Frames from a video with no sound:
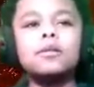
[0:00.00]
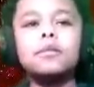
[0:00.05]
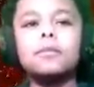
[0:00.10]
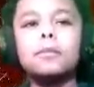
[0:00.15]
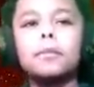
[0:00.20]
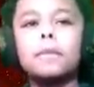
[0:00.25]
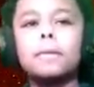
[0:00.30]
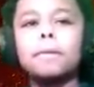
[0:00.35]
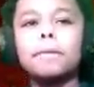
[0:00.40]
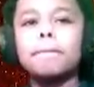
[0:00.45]

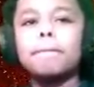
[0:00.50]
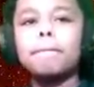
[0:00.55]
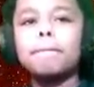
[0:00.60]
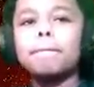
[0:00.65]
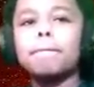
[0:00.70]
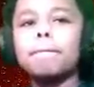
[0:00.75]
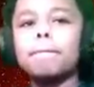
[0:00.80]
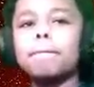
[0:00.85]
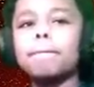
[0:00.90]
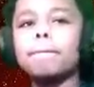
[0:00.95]

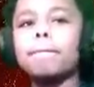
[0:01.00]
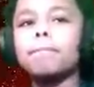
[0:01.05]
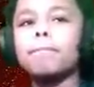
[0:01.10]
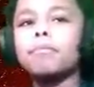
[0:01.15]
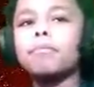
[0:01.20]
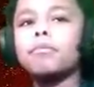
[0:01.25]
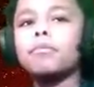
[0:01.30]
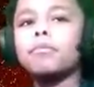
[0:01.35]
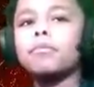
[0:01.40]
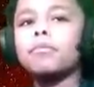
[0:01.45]

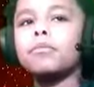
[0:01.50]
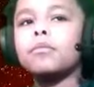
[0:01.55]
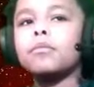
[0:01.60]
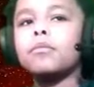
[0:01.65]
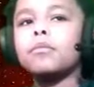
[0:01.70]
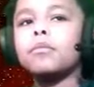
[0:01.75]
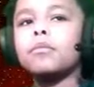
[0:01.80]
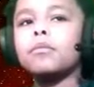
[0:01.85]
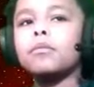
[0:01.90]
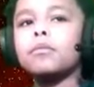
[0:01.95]

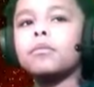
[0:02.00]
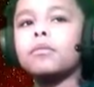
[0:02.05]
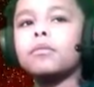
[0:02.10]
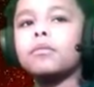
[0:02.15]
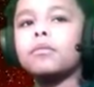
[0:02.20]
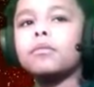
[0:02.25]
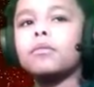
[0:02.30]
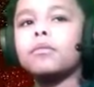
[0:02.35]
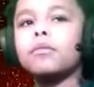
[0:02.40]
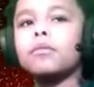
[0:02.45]

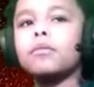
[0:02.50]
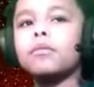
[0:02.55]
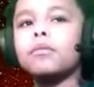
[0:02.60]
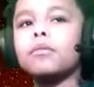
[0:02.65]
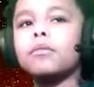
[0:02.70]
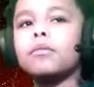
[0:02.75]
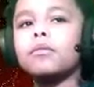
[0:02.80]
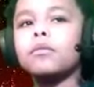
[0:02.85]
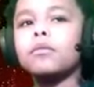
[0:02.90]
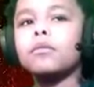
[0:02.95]

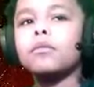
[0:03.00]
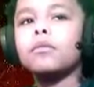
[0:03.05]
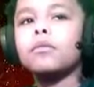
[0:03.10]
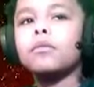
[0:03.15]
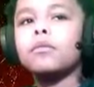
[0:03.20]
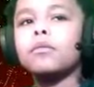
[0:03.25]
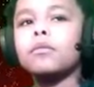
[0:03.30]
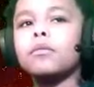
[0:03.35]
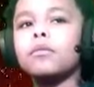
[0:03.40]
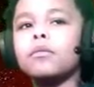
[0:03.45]

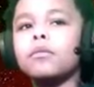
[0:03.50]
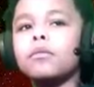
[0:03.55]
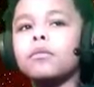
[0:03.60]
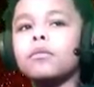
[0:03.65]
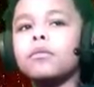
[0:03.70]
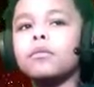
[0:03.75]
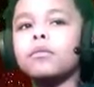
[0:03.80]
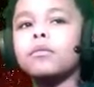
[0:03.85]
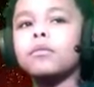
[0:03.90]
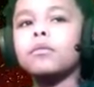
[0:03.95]

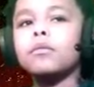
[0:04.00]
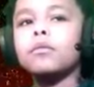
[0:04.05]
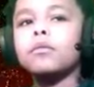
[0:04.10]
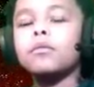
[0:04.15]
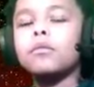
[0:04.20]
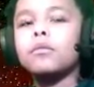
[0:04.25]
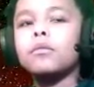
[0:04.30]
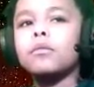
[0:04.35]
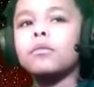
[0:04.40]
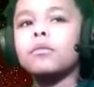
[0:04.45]

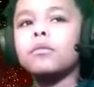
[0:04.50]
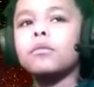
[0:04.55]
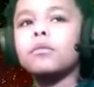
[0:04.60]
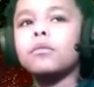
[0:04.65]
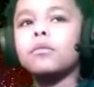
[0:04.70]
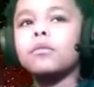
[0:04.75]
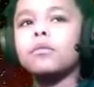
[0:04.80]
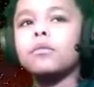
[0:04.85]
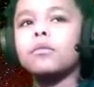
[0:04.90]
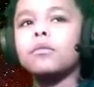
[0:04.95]

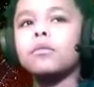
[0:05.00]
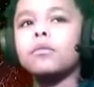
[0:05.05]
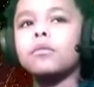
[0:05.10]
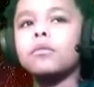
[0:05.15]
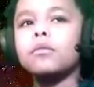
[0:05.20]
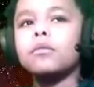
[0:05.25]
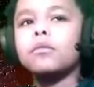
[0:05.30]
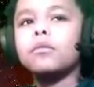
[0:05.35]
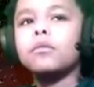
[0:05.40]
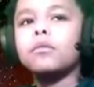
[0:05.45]

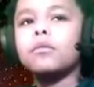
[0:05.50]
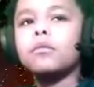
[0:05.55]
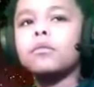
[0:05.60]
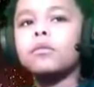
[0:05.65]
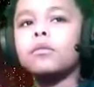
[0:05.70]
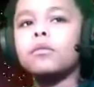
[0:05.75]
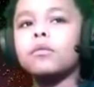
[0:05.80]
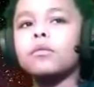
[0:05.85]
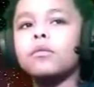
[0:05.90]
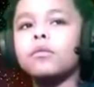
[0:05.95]

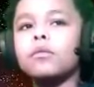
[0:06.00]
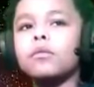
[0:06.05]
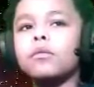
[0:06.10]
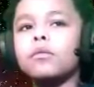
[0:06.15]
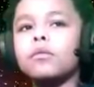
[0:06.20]
(silence)